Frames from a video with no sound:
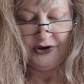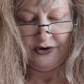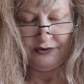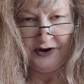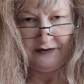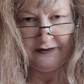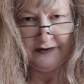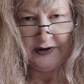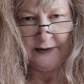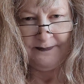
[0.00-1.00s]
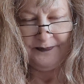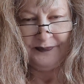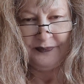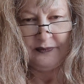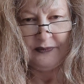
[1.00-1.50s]
But grief
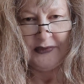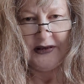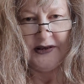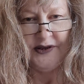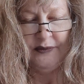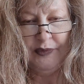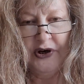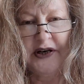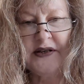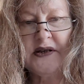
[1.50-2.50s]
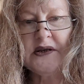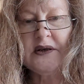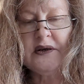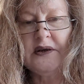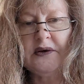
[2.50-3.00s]
is the
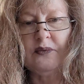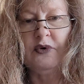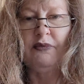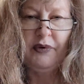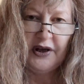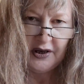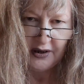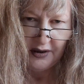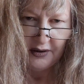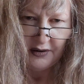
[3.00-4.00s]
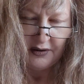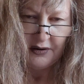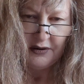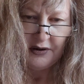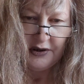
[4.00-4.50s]
price we pay
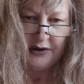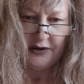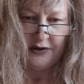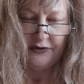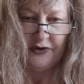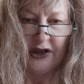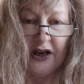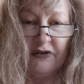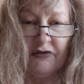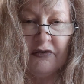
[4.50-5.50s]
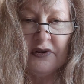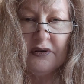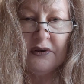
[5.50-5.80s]
for love.